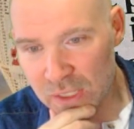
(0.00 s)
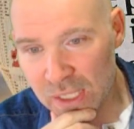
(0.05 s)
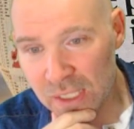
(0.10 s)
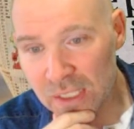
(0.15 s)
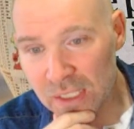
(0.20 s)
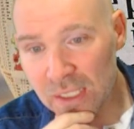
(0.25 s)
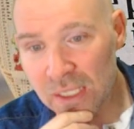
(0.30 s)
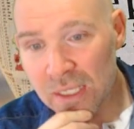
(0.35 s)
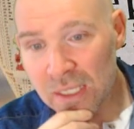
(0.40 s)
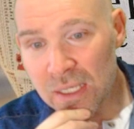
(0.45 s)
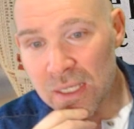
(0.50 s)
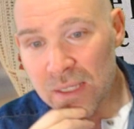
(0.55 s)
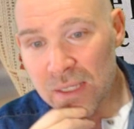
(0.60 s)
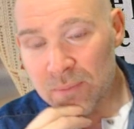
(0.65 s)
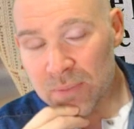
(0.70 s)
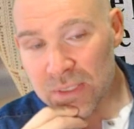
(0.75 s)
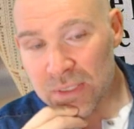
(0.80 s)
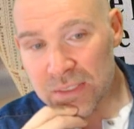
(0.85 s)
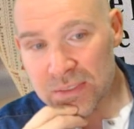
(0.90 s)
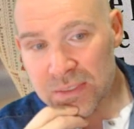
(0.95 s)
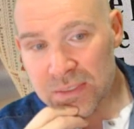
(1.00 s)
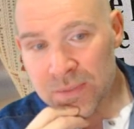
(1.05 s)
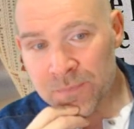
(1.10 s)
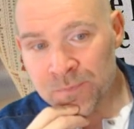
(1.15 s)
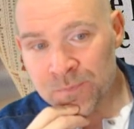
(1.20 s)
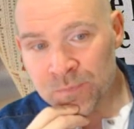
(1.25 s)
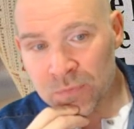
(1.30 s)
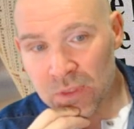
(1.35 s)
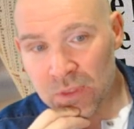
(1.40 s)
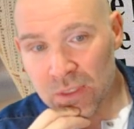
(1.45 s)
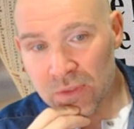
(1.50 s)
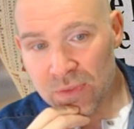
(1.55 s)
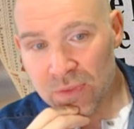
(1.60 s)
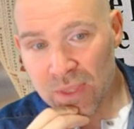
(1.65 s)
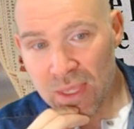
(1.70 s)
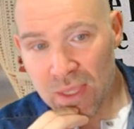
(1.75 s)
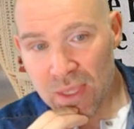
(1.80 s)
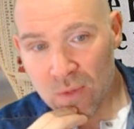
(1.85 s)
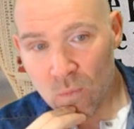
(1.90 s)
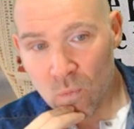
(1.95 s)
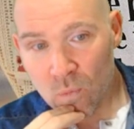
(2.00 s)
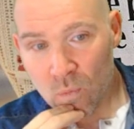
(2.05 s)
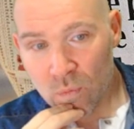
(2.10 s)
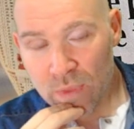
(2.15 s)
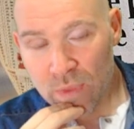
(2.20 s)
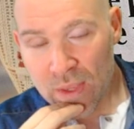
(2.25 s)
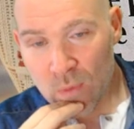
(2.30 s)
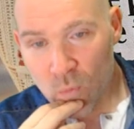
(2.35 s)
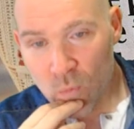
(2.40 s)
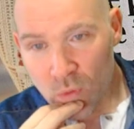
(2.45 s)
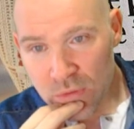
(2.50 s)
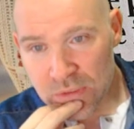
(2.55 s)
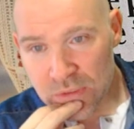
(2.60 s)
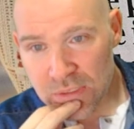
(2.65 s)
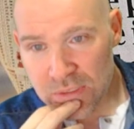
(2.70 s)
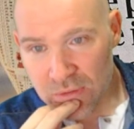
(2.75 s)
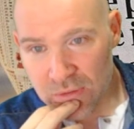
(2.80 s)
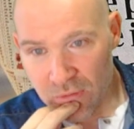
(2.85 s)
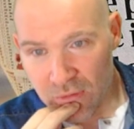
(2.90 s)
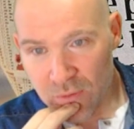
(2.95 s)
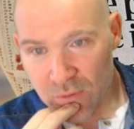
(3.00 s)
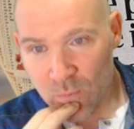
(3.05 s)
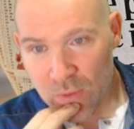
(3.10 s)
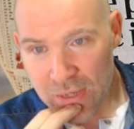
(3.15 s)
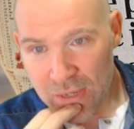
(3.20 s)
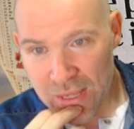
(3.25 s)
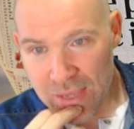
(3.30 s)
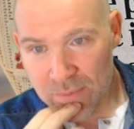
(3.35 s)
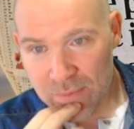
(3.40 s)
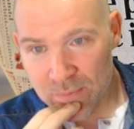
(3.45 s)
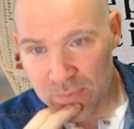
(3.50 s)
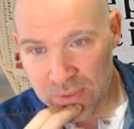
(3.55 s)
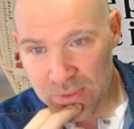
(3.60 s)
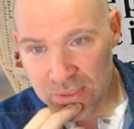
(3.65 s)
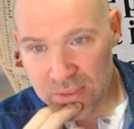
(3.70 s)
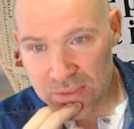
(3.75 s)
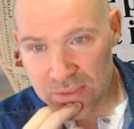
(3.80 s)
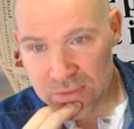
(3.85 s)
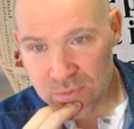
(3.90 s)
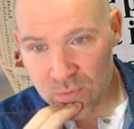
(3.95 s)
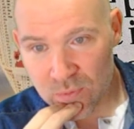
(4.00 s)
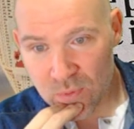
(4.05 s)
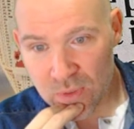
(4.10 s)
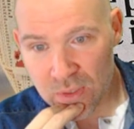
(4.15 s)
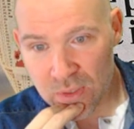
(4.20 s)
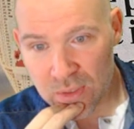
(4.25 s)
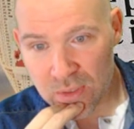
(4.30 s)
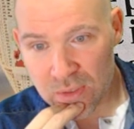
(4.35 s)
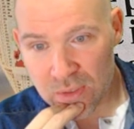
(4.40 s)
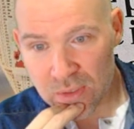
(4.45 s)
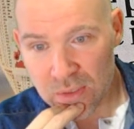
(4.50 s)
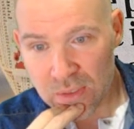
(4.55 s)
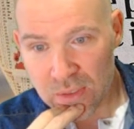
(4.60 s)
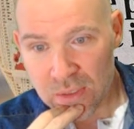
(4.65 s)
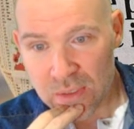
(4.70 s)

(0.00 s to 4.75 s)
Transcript: UK. But there, there was a time when MPs were